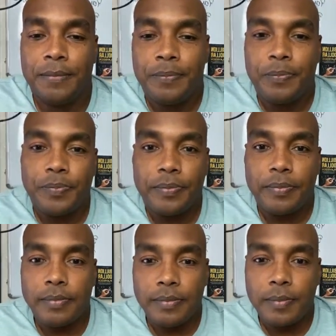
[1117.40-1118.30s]

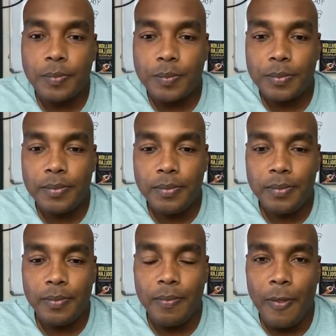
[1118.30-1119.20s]

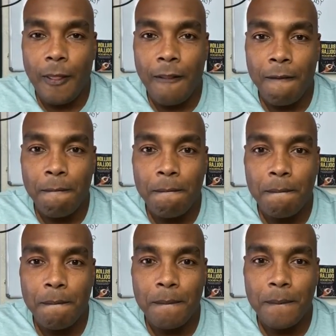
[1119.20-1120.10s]

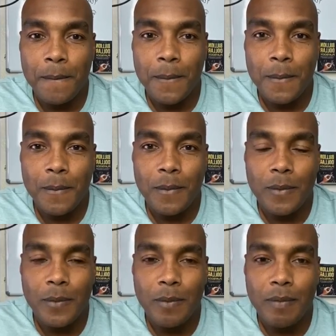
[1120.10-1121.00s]

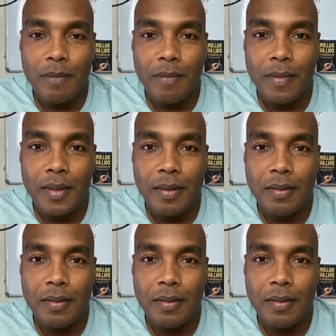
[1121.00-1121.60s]
(silence)